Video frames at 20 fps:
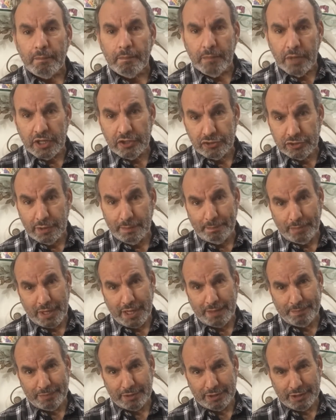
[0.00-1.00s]
Muslim
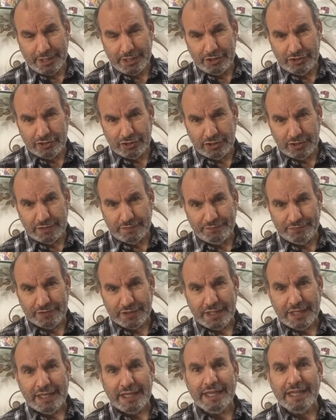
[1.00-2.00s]
population
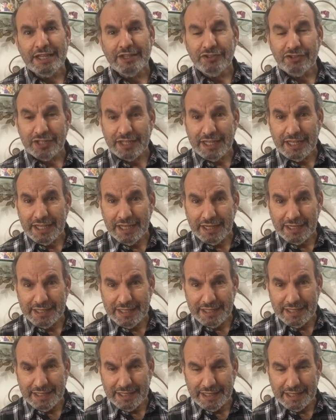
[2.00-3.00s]
is
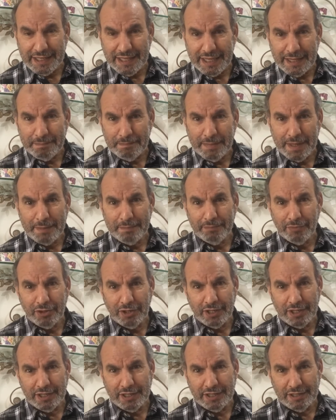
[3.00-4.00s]
a
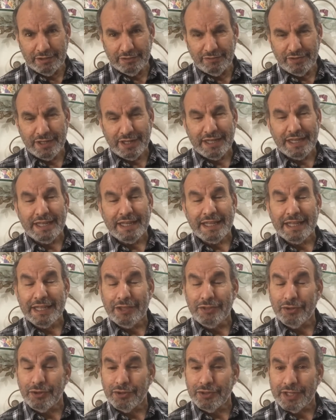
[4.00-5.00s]
member of
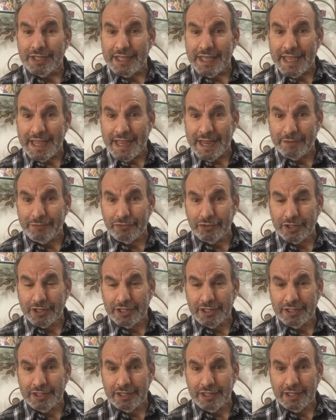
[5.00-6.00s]
either the
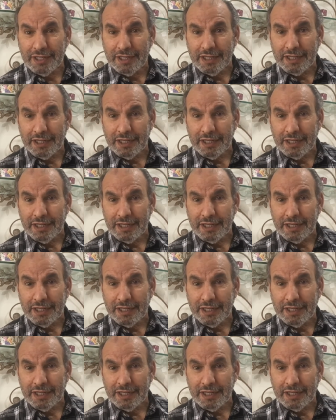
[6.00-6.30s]
African